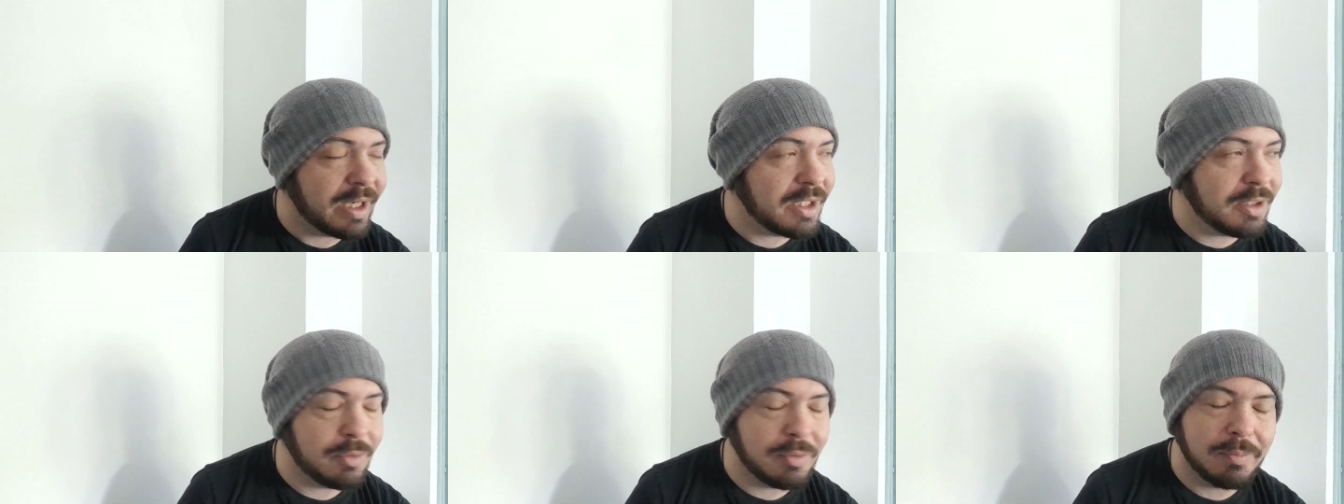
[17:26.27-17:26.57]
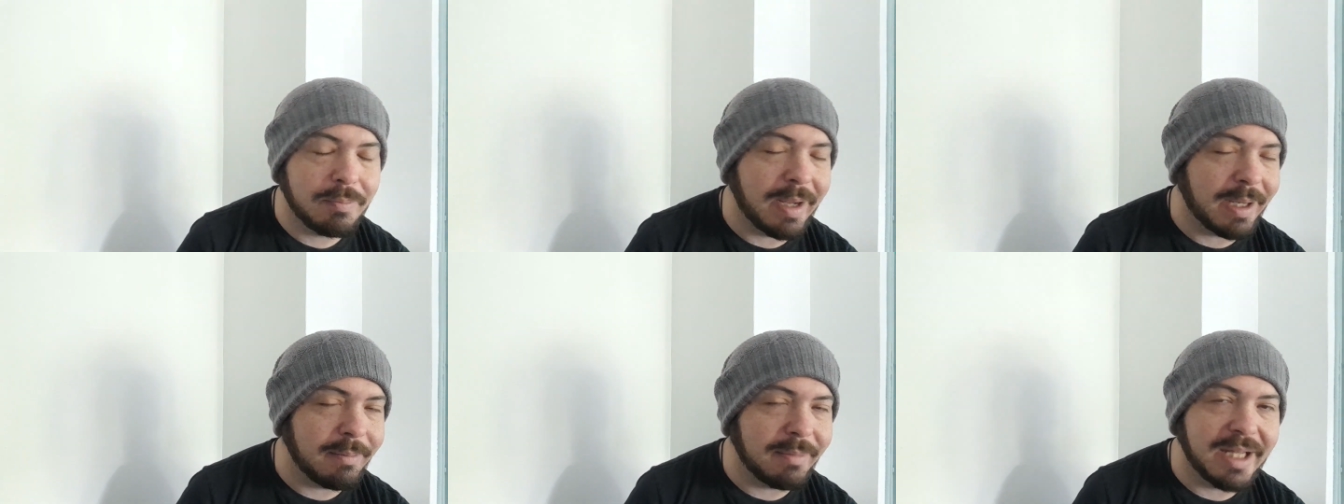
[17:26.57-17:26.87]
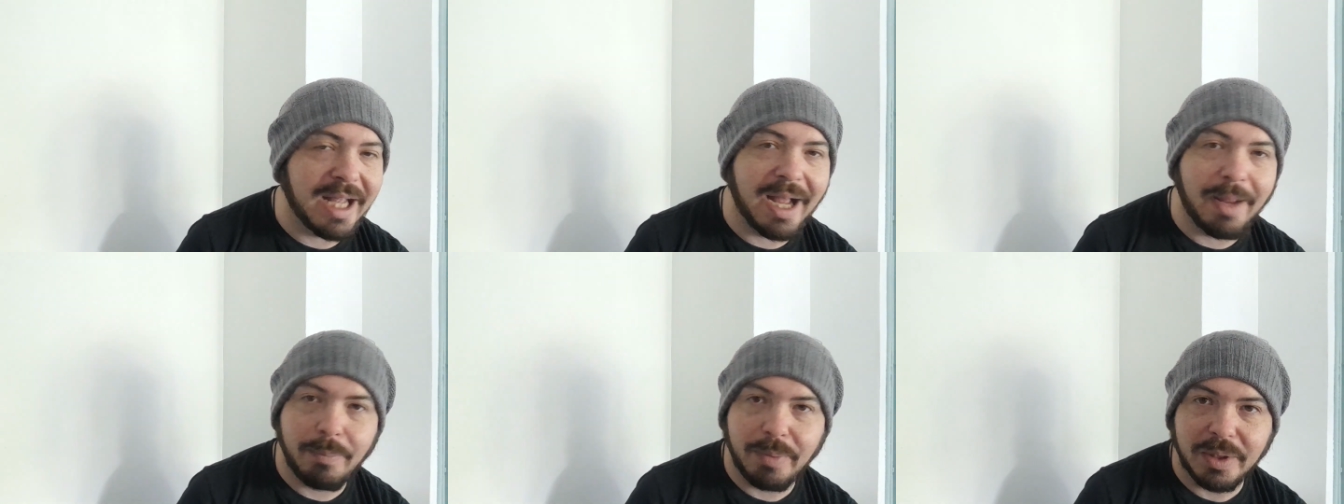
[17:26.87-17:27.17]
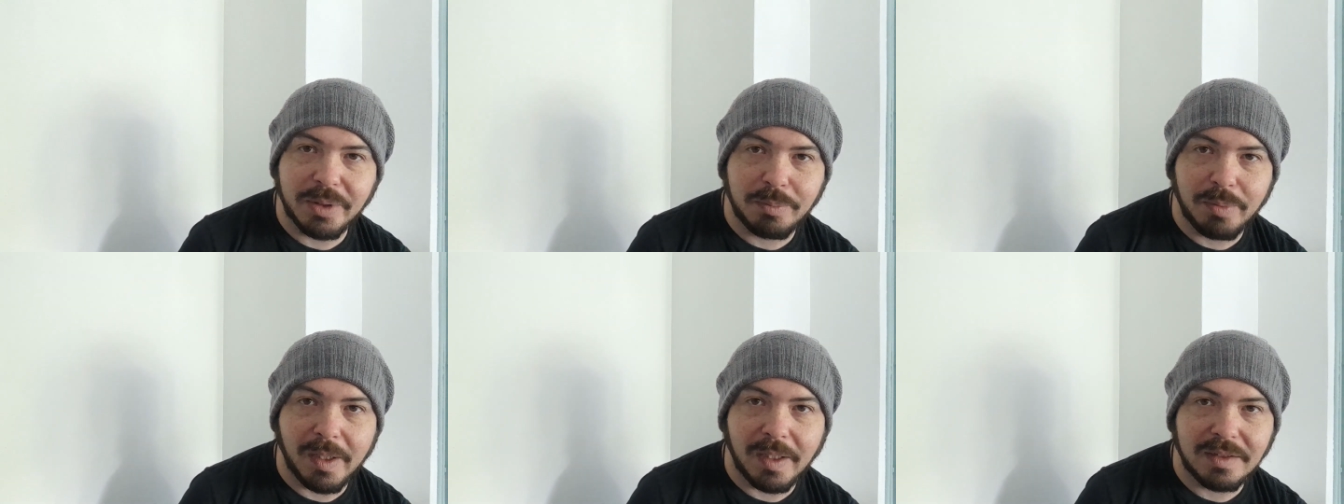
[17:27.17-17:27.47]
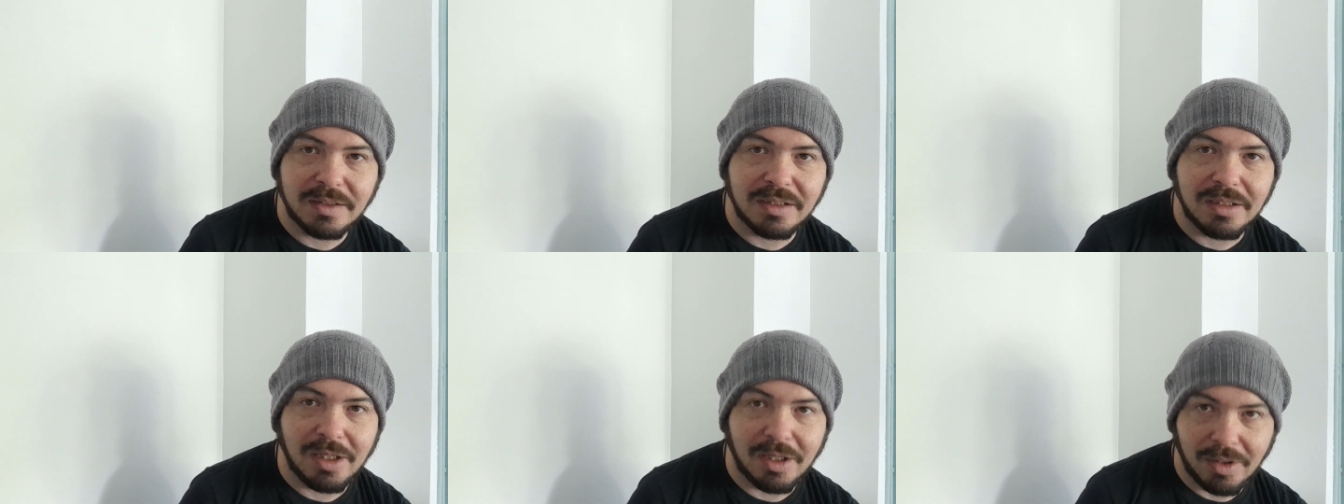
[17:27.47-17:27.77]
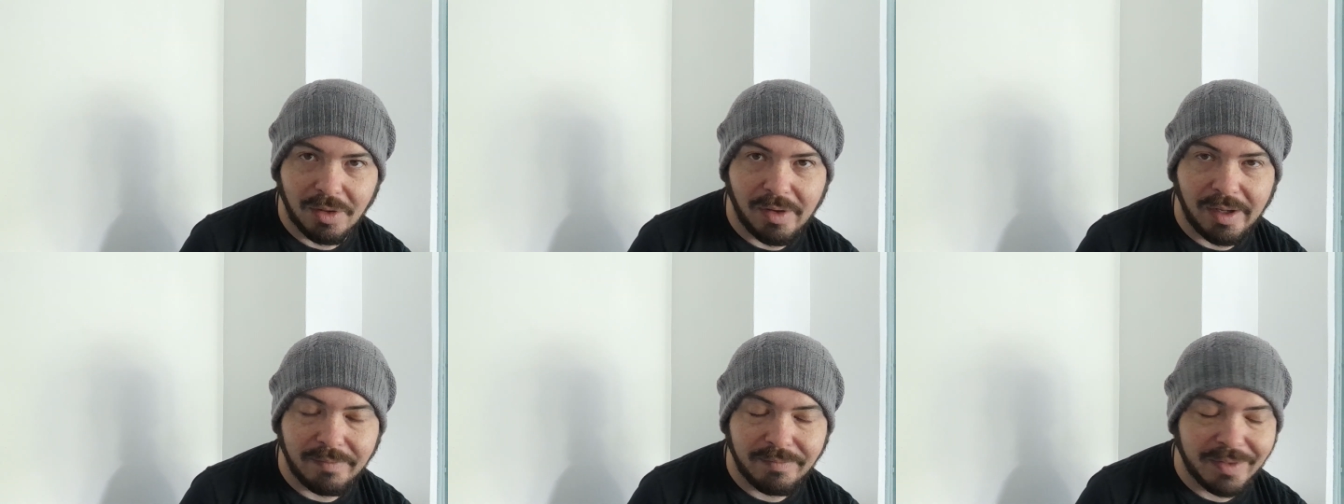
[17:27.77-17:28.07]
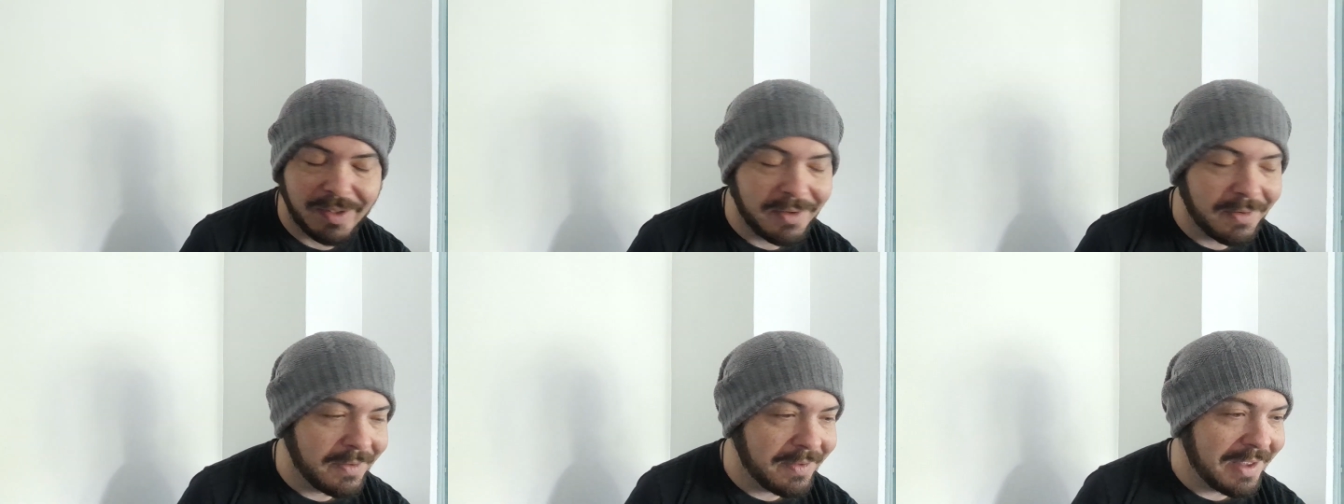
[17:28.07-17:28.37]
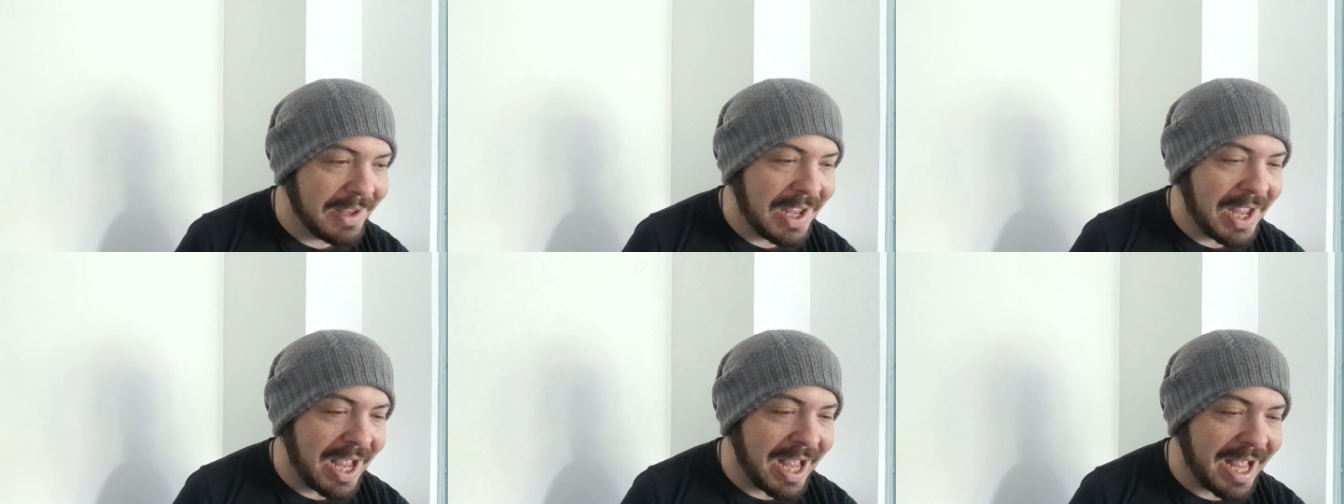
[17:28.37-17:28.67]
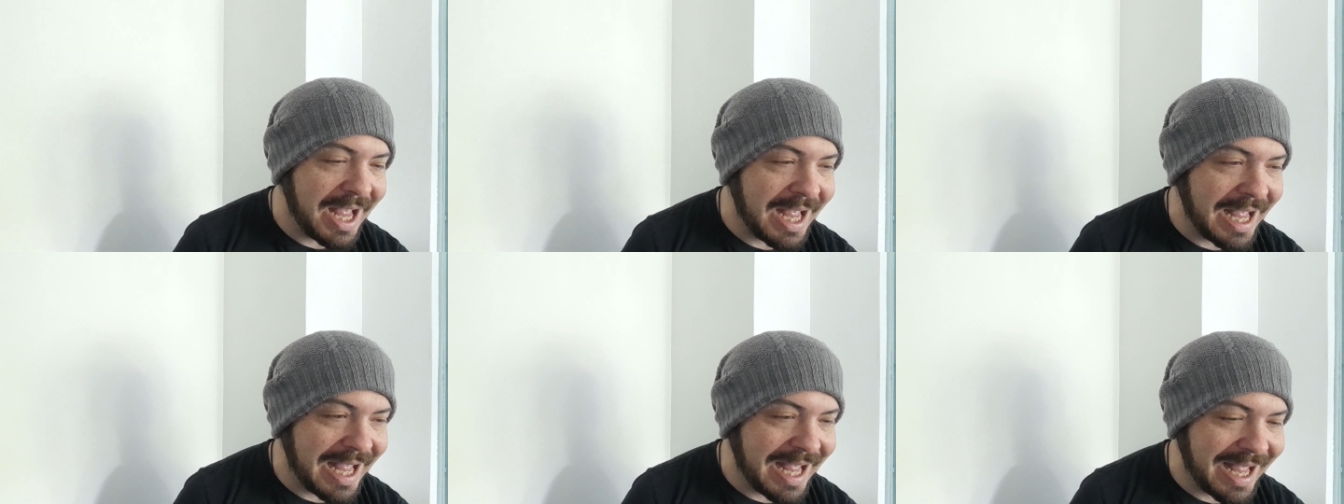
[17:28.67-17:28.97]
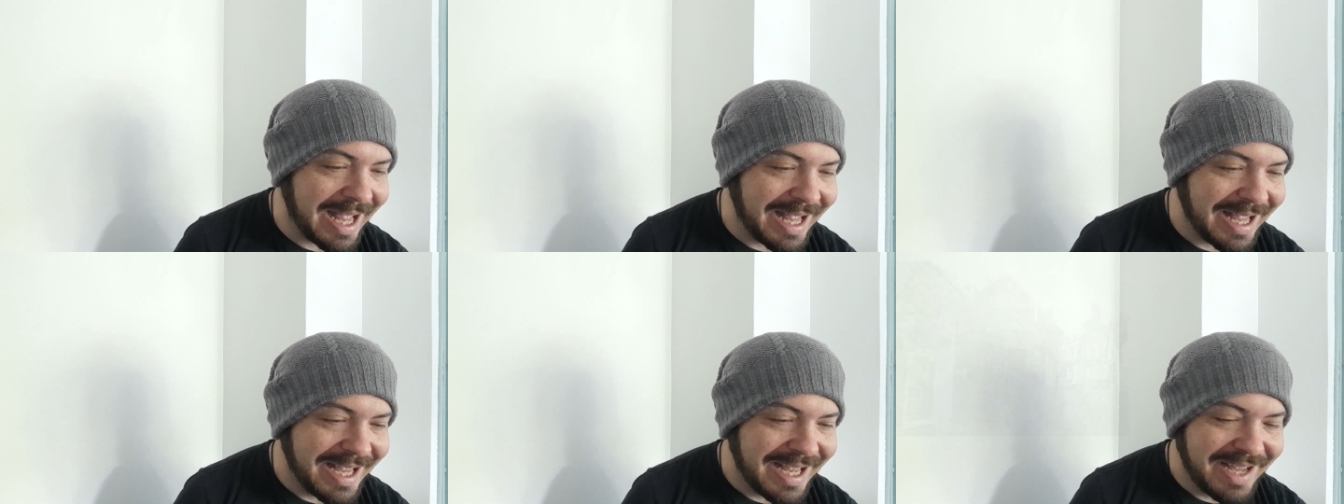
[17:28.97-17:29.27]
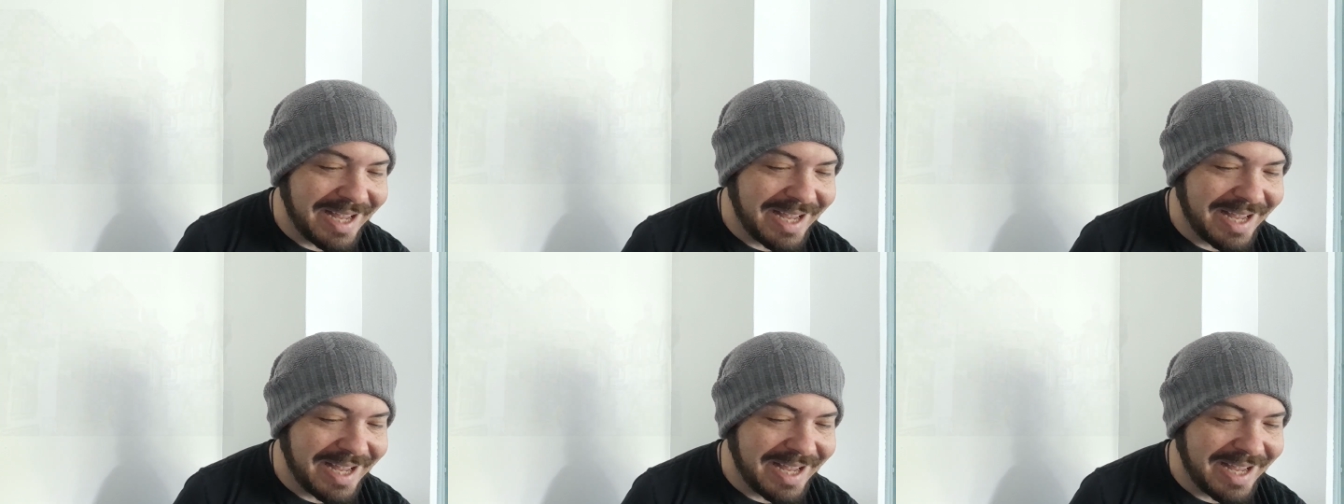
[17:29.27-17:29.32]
you'd make me the happiest person alive.